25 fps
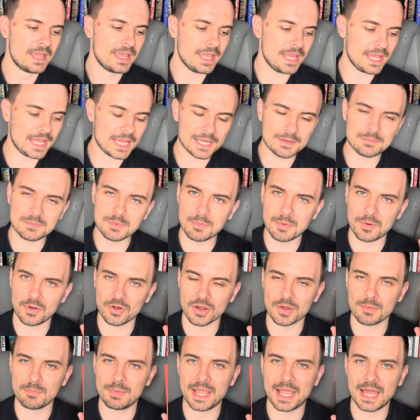In
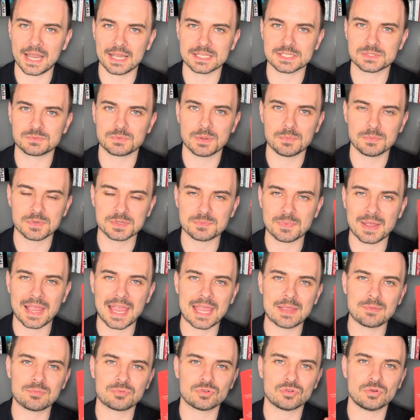Memorium by Alice Wynne was my
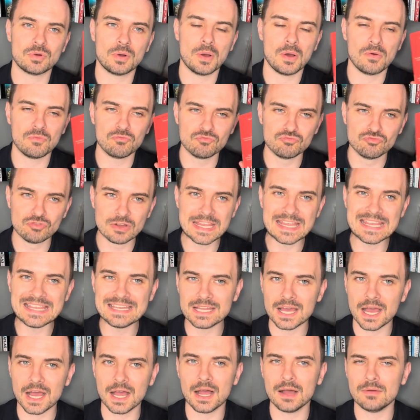April
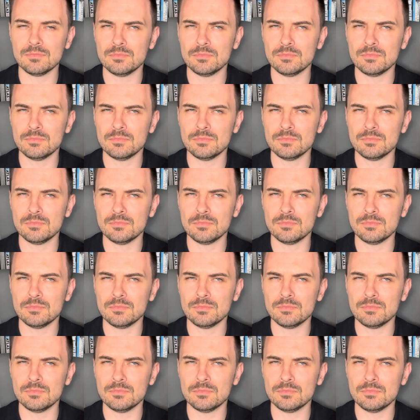reader,